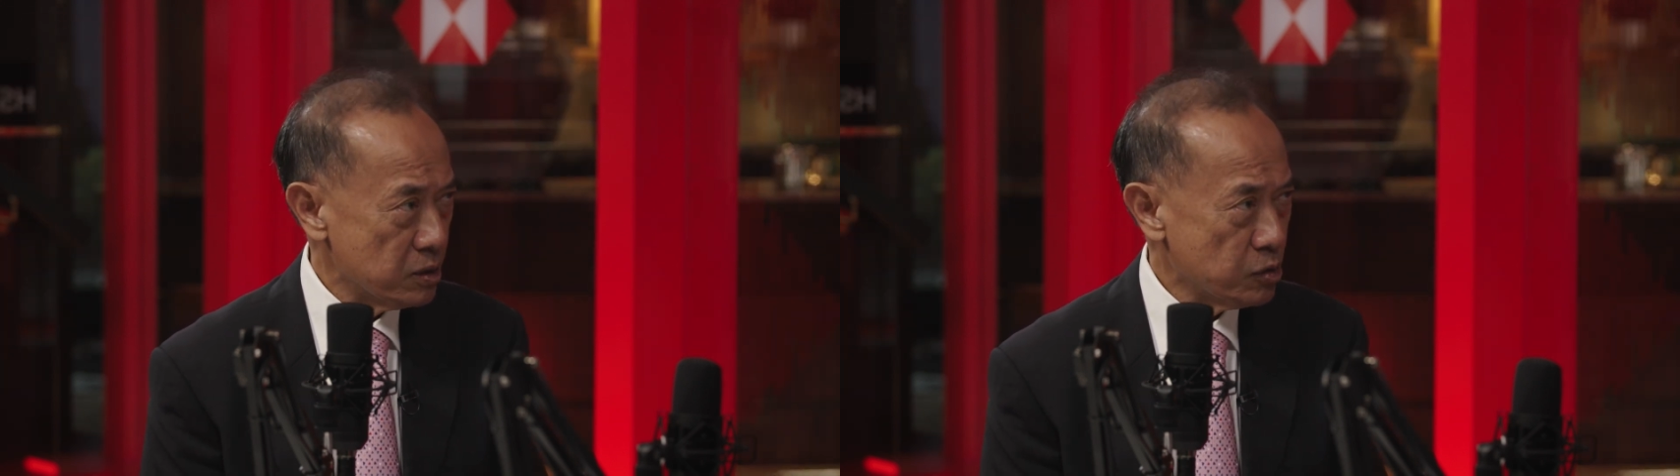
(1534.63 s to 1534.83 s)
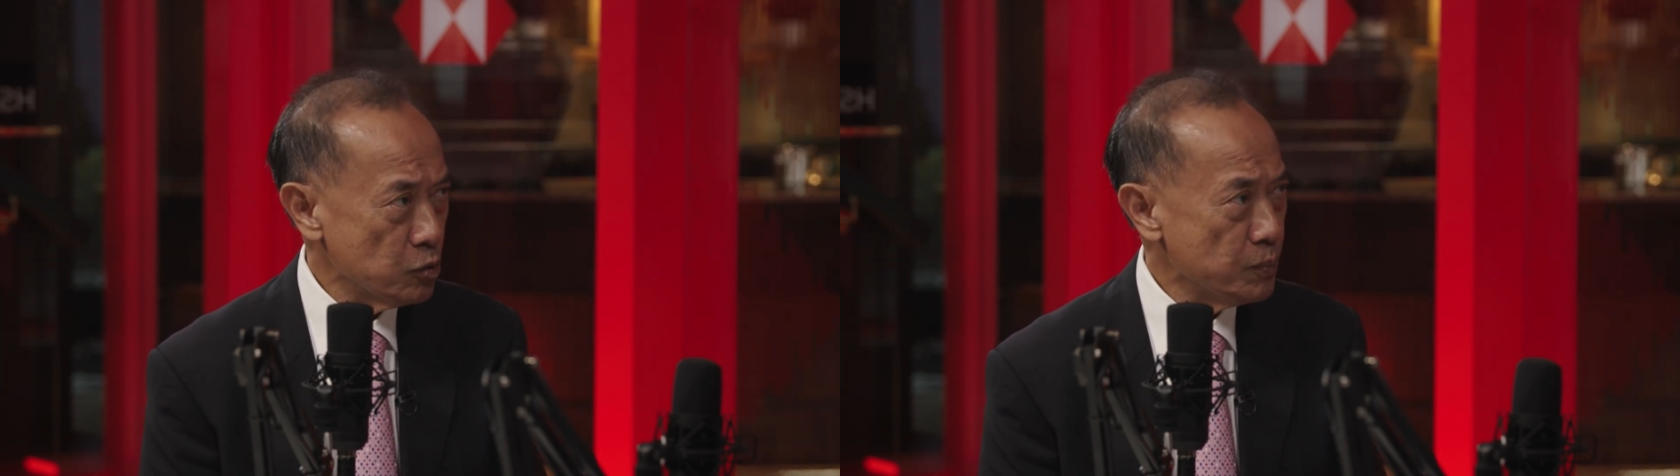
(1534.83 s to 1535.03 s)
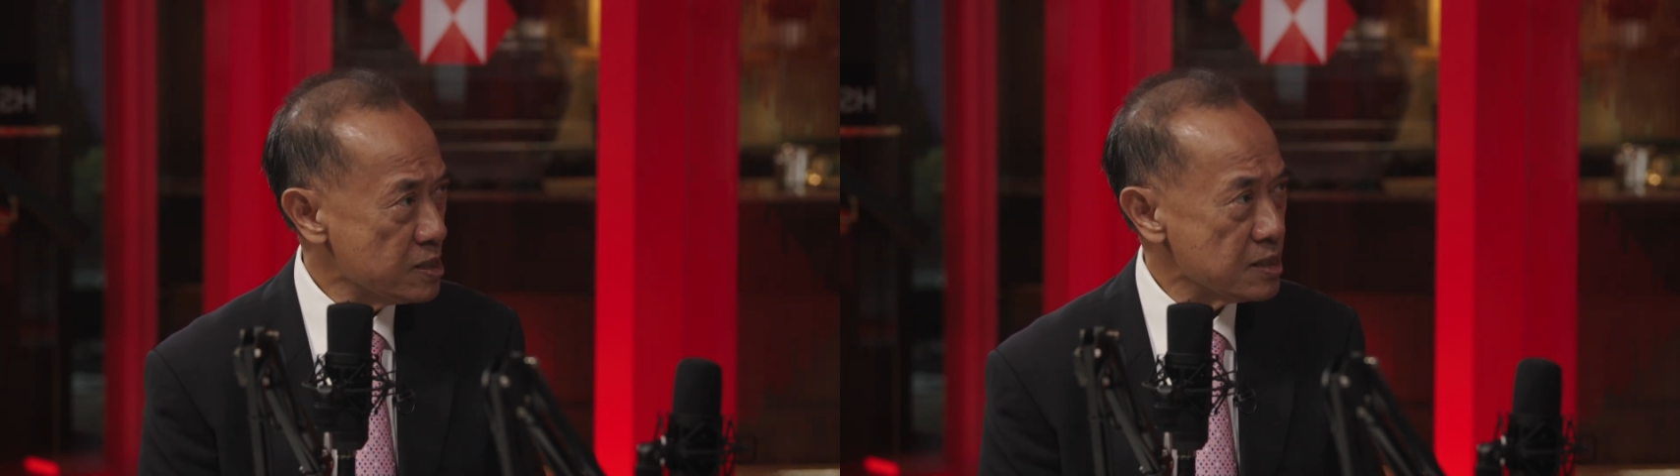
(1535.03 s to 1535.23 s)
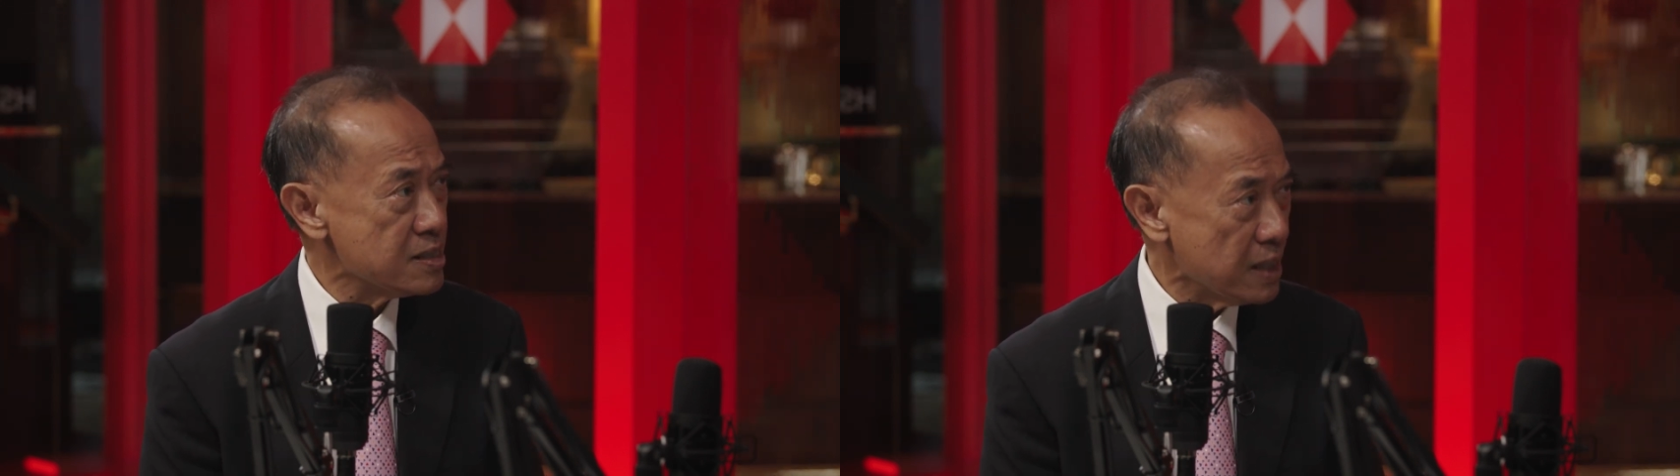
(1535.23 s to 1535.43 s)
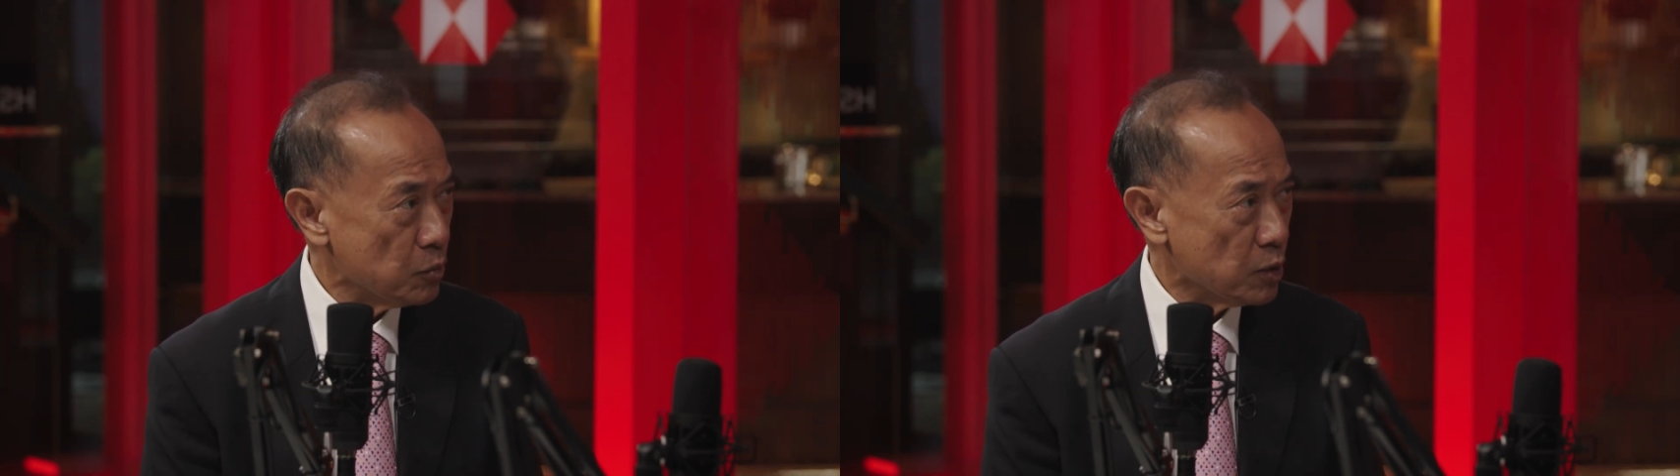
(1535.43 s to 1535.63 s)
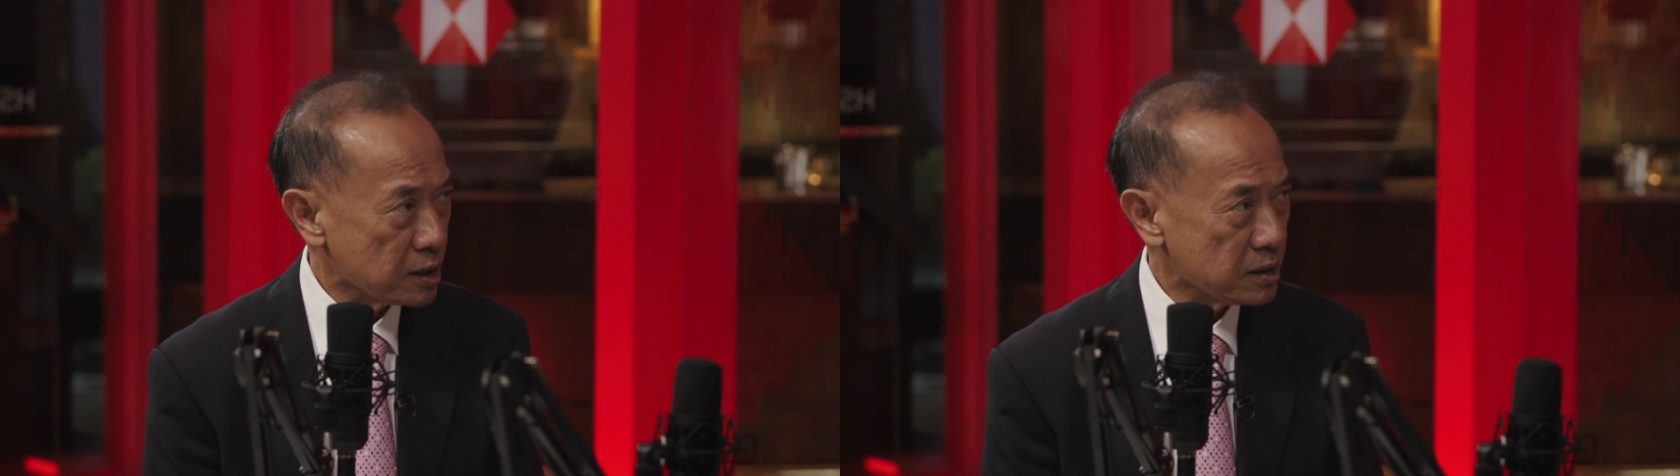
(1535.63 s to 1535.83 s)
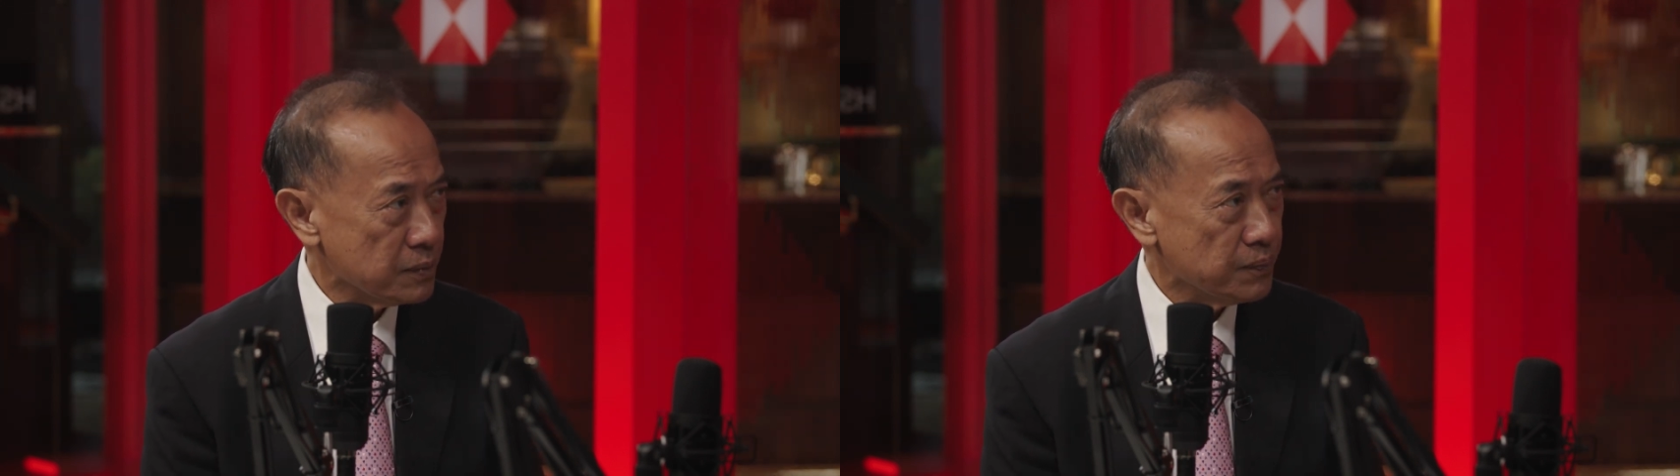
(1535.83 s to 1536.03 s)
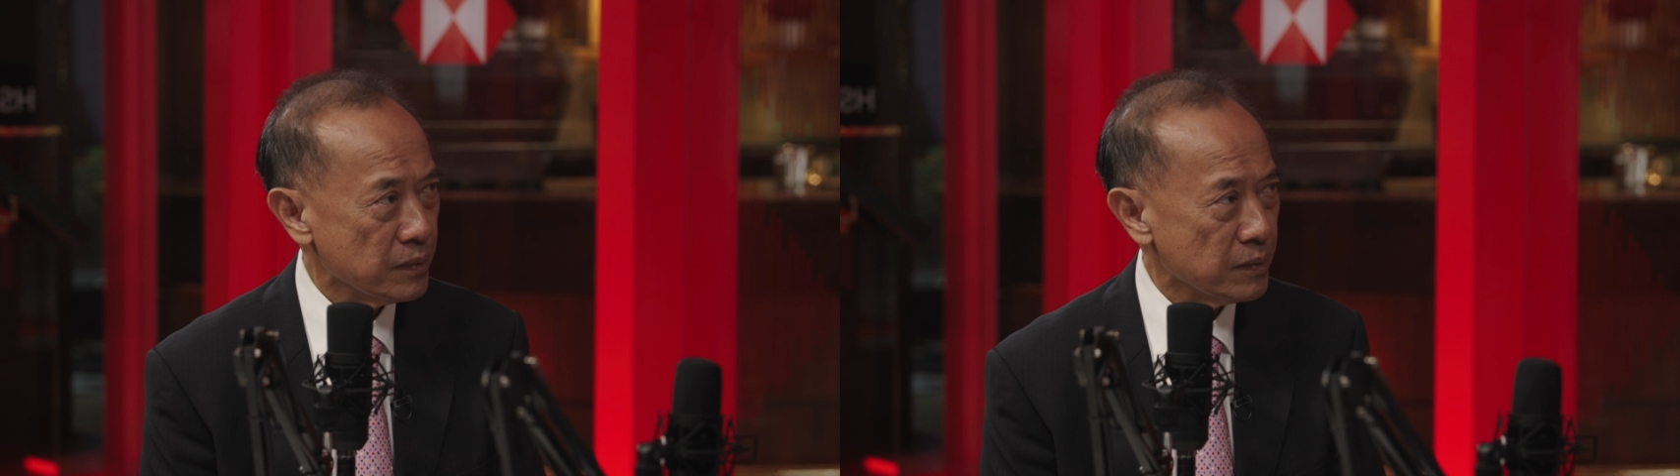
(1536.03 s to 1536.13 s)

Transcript: through business networks,